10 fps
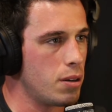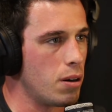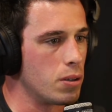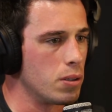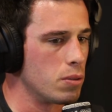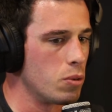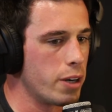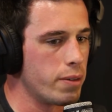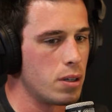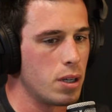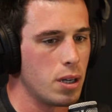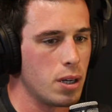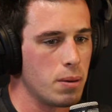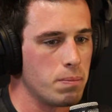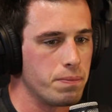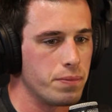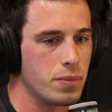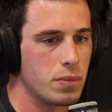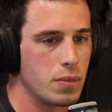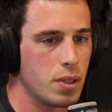uncle or whatever.
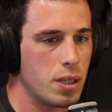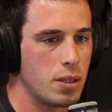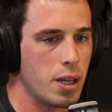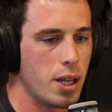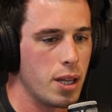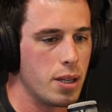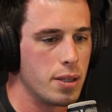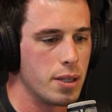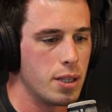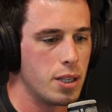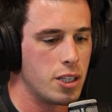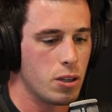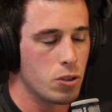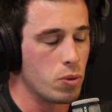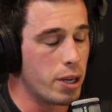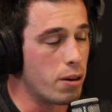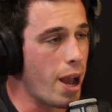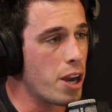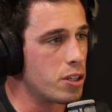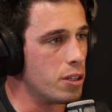And it's also an
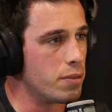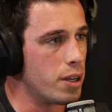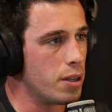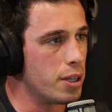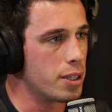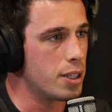international event. Like,